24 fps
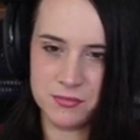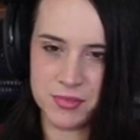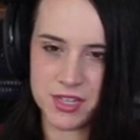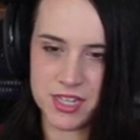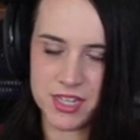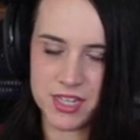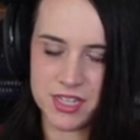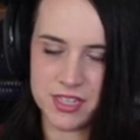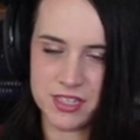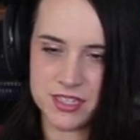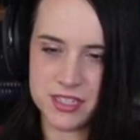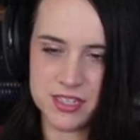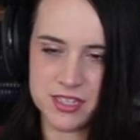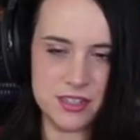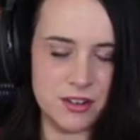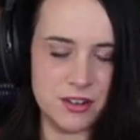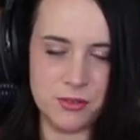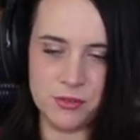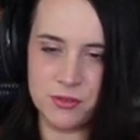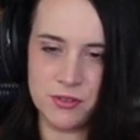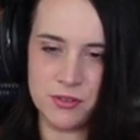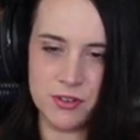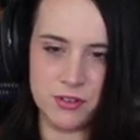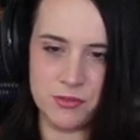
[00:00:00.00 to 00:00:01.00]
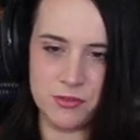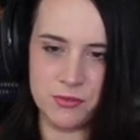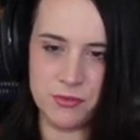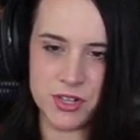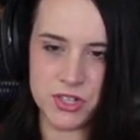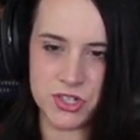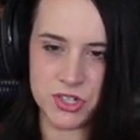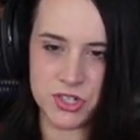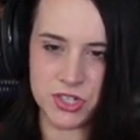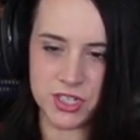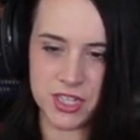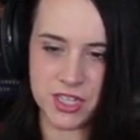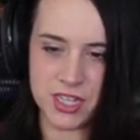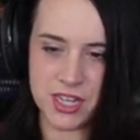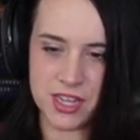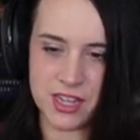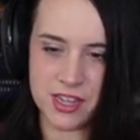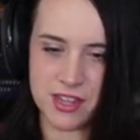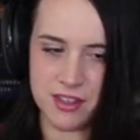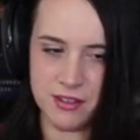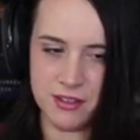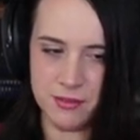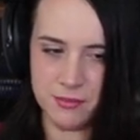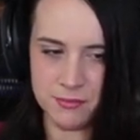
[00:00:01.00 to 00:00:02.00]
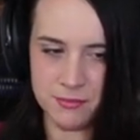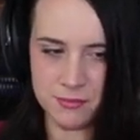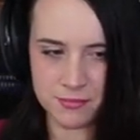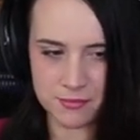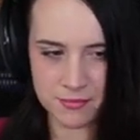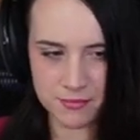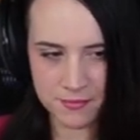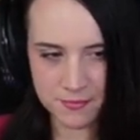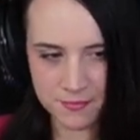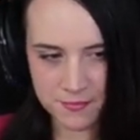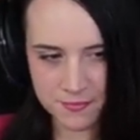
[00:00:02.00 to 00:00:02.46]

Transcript: but isn't originally him?